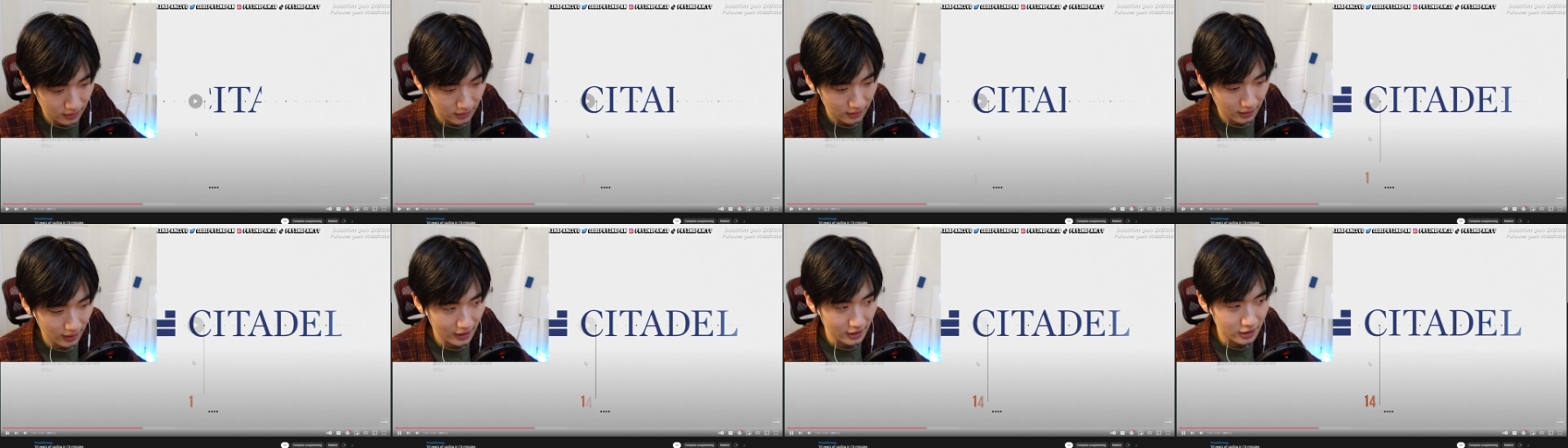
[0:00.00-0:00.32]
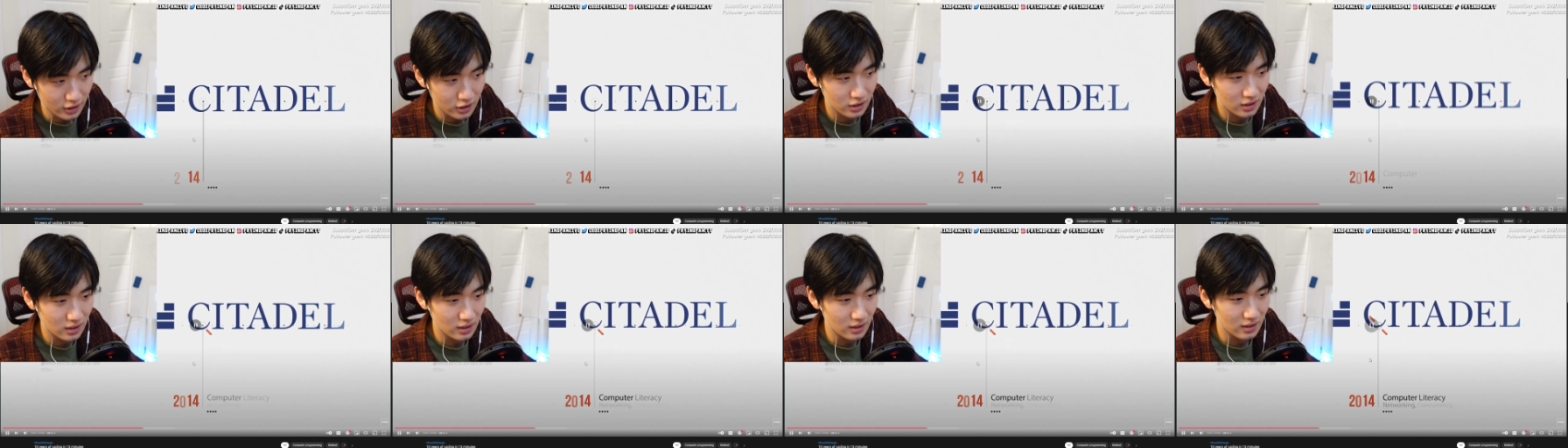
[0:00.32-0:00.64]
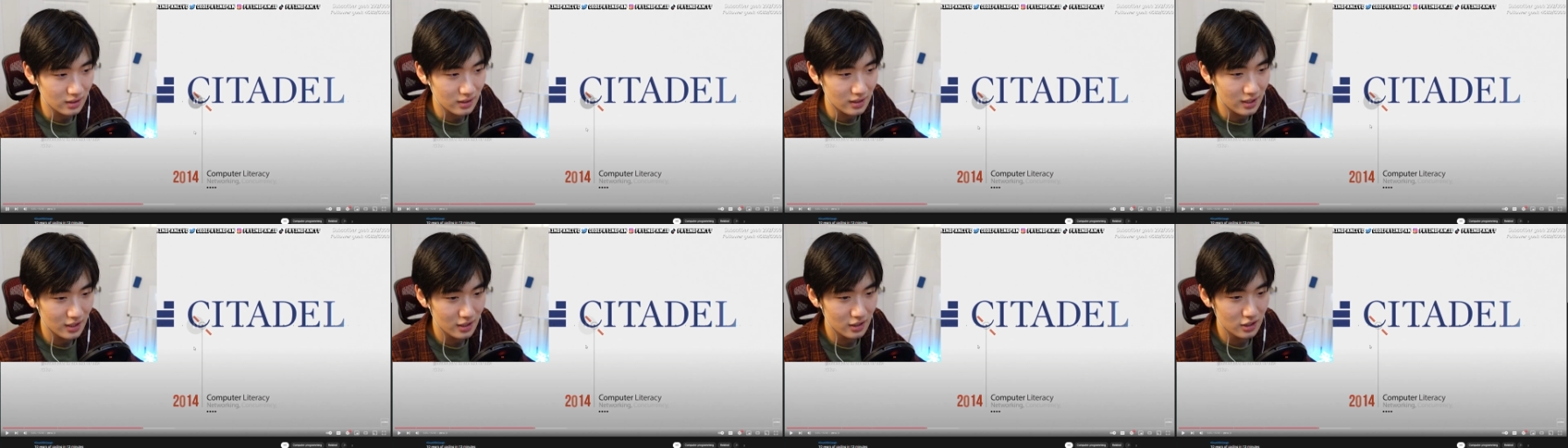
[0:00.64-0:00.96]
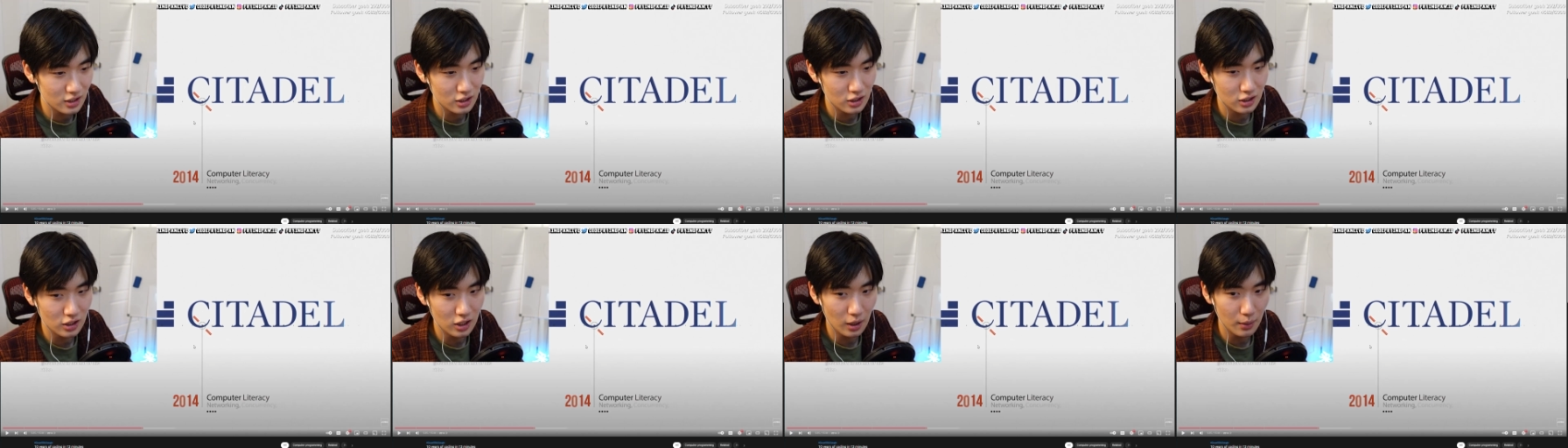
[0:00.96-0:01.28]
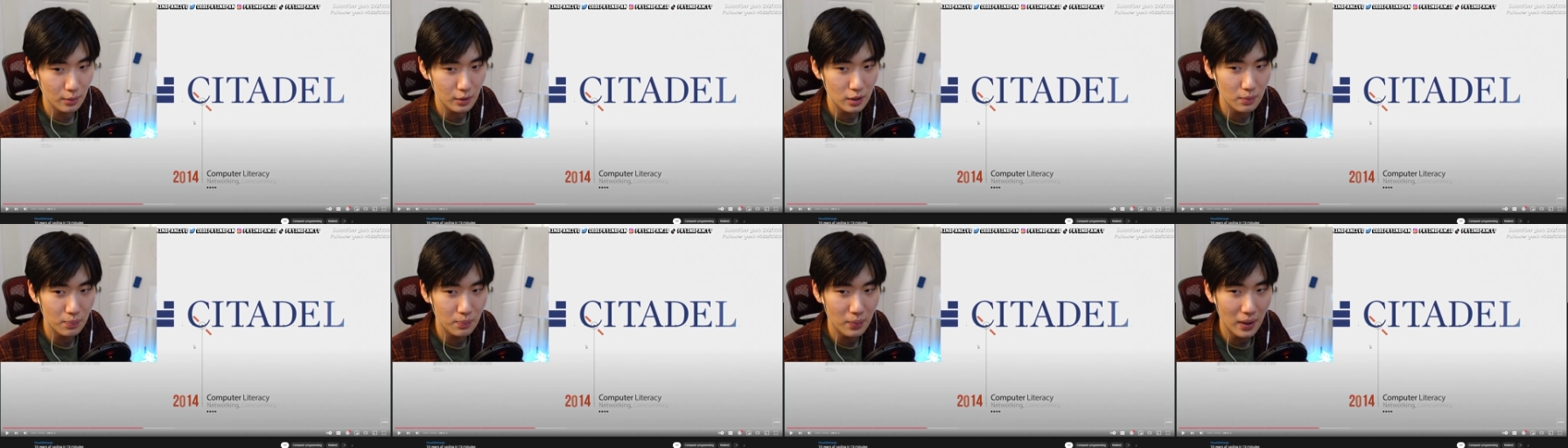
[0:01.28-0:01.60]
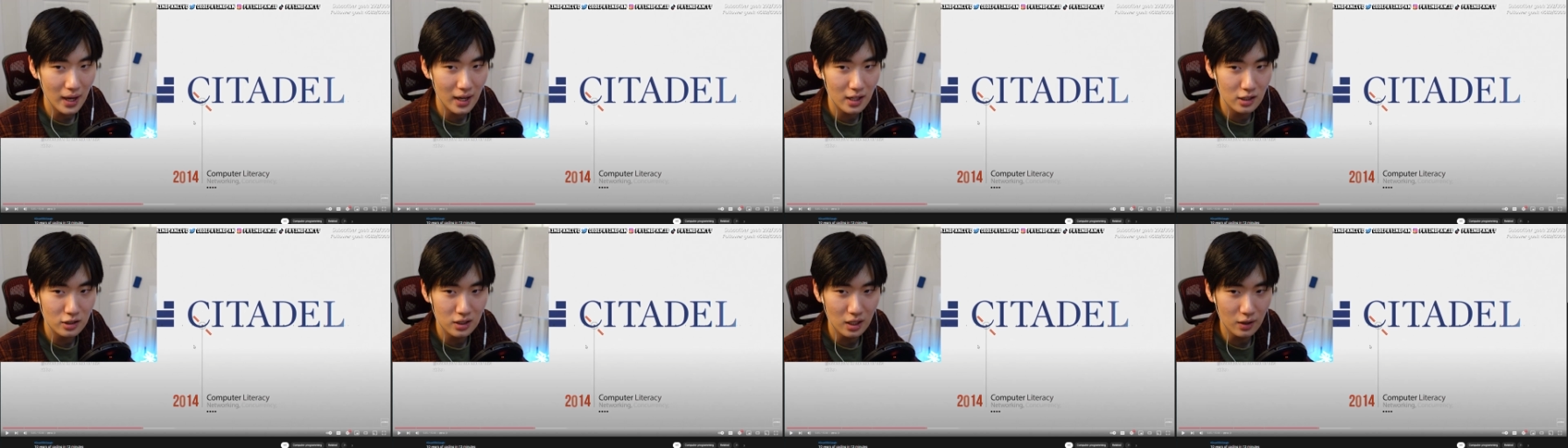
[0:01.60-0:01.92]
Like this company
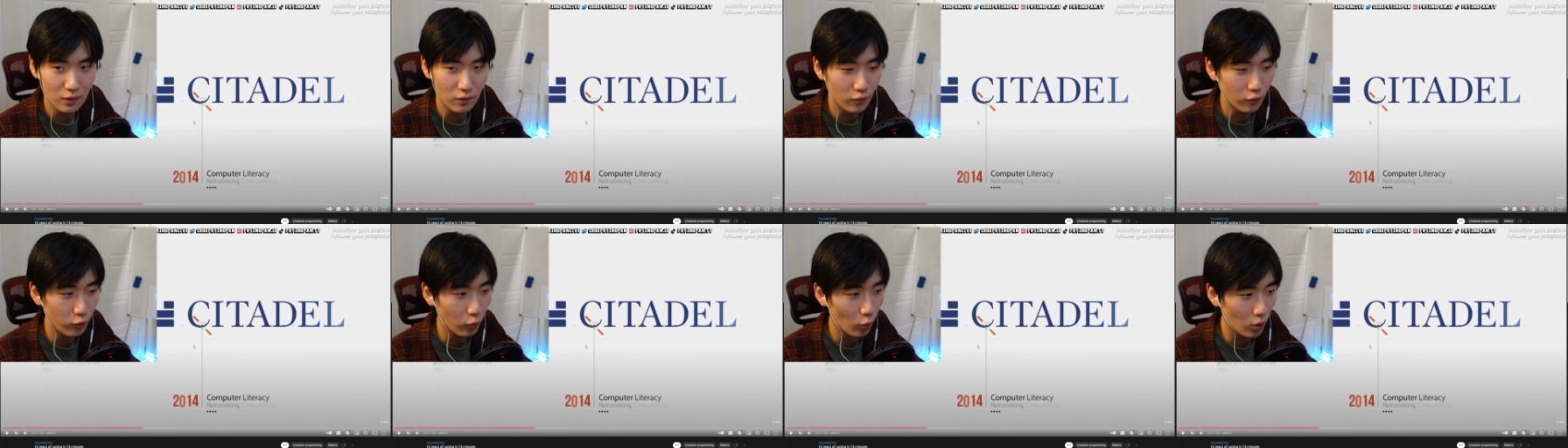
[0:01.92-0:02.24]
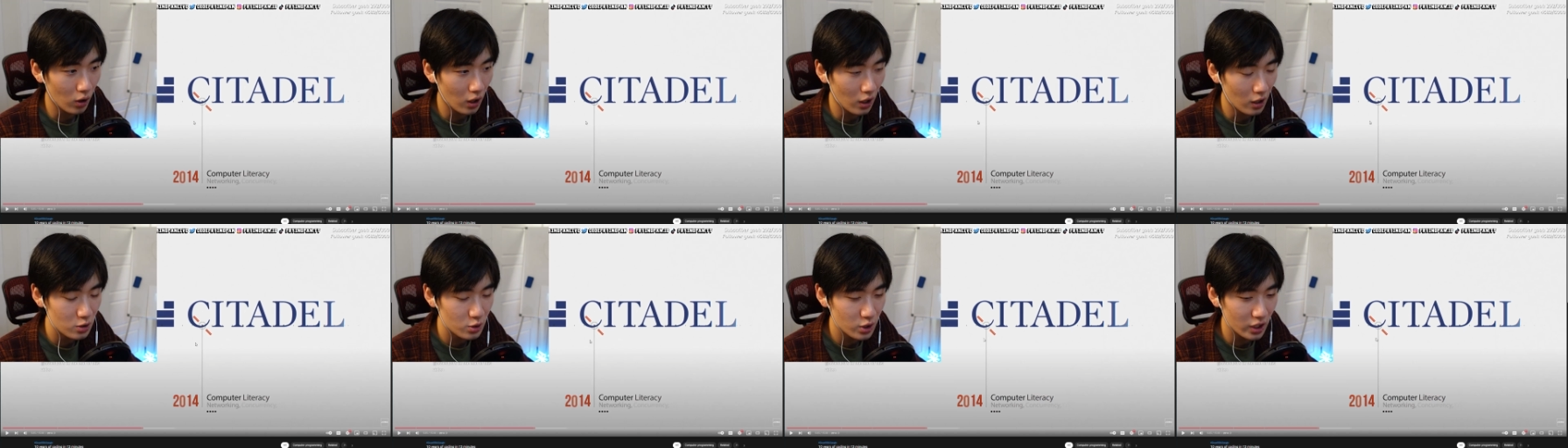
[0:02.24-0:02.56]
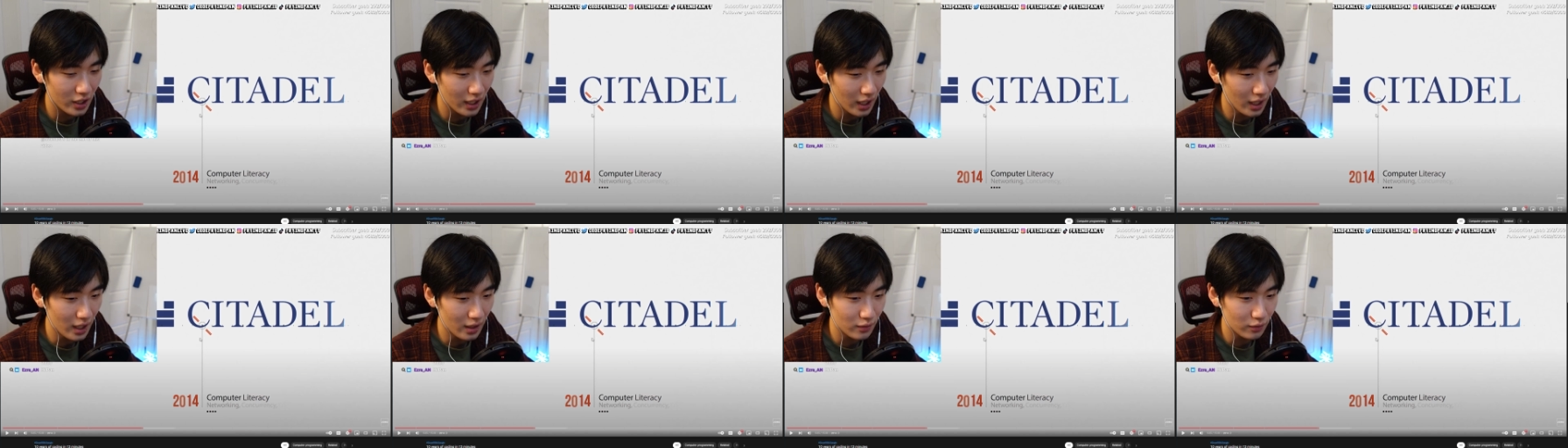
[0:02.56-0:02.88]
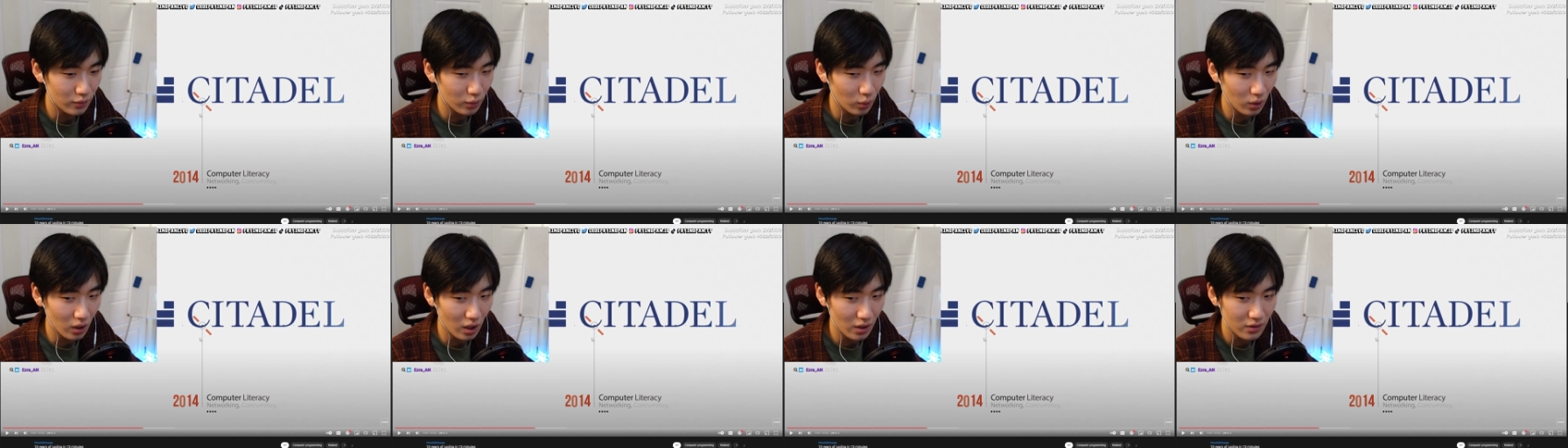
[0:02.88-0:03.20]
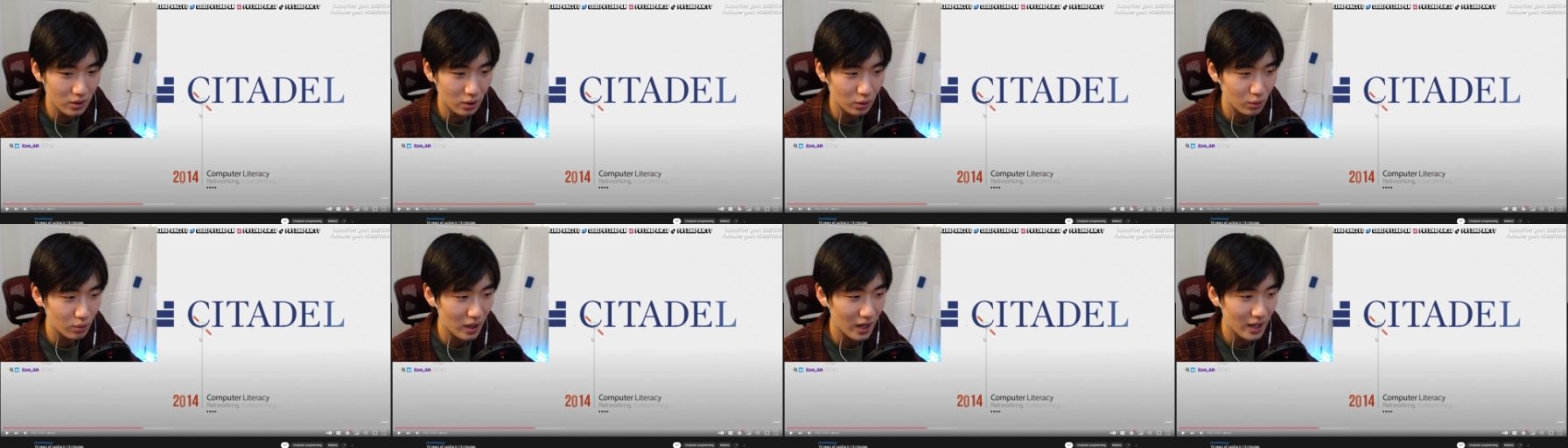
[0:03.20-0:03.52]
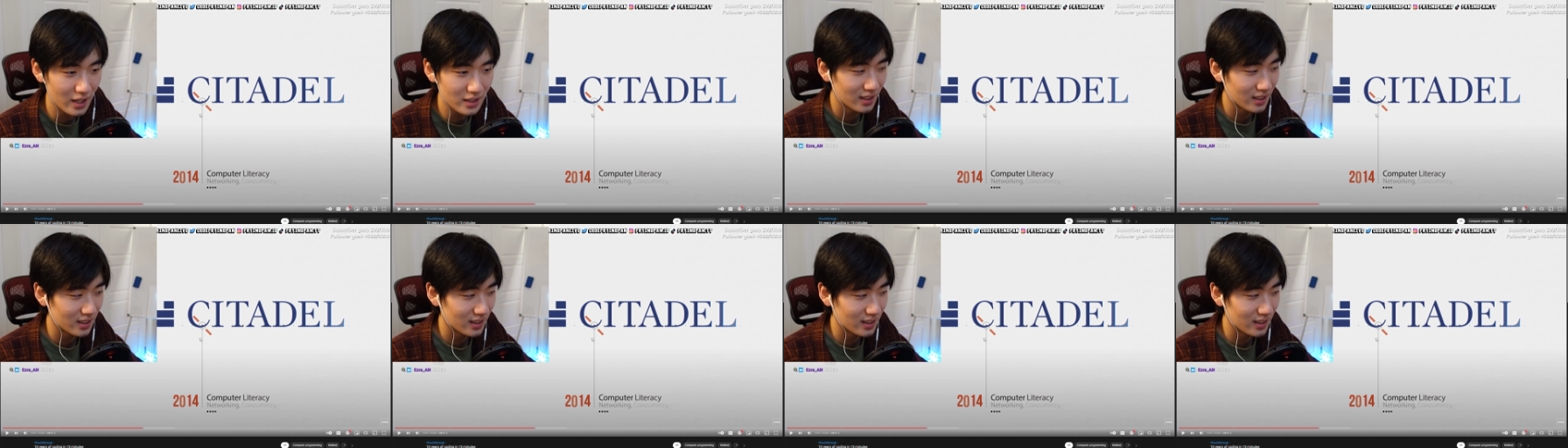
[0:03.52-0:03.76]
pays like 400k for undergrads.